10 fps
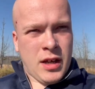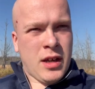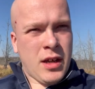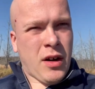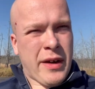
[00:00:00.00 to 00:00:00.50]

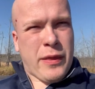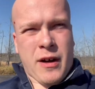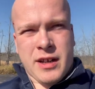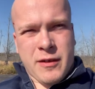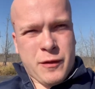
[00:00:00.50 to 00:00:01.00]
you know, I
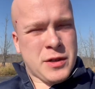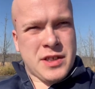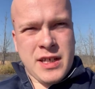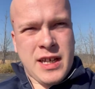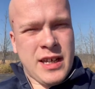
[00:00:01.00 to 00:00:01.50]
thought, first
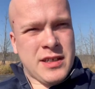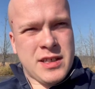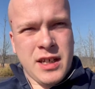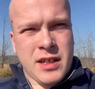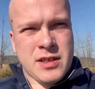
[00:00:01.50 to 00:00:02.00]
thing, heated
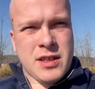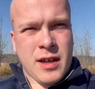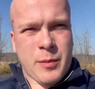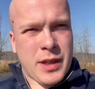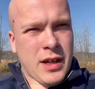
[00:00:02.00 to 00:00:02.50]
seats. I
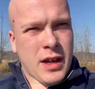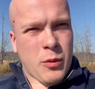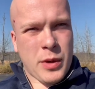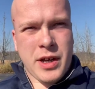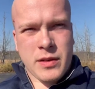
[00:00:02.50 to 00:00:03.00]
mean,
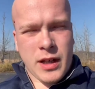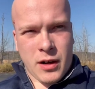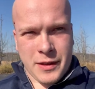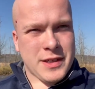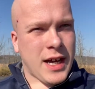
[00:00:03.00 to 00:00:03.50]
we hear that
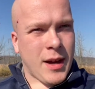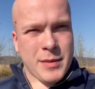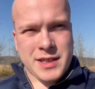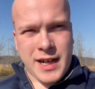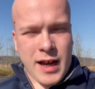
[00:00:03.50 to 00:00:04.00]
all the time.
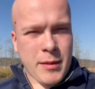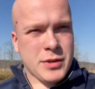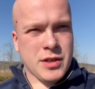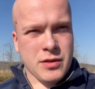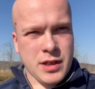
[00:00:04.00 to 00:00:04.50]
It's an
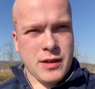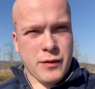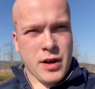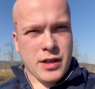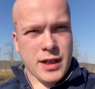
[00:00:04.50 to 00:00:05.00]
absolute need
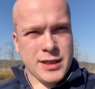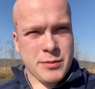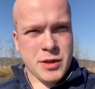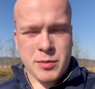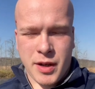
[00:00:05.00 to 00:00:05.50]
for our
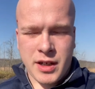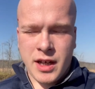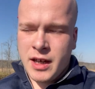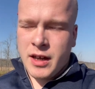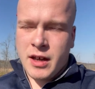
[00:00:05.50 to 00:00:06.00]
customers, but
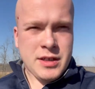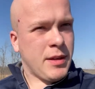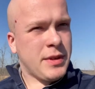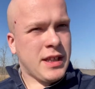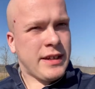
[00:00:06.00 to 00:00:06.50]

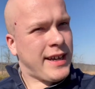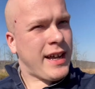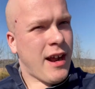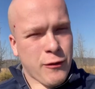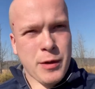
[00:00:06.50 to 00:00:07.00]
something that not
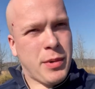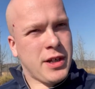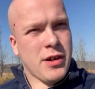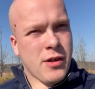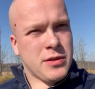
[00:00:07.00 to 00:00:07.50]
everybody
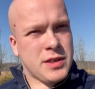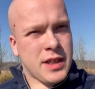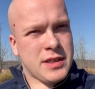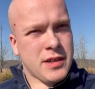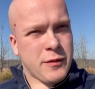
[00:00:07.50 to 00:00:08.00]
knows
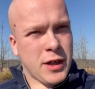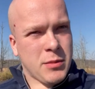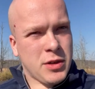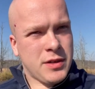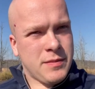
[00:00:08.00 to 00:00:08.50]
that's
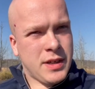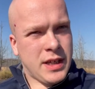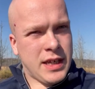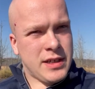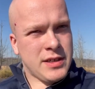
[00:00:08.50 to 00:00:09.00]
available
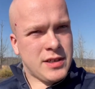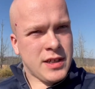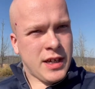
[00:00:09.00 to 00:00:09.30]
is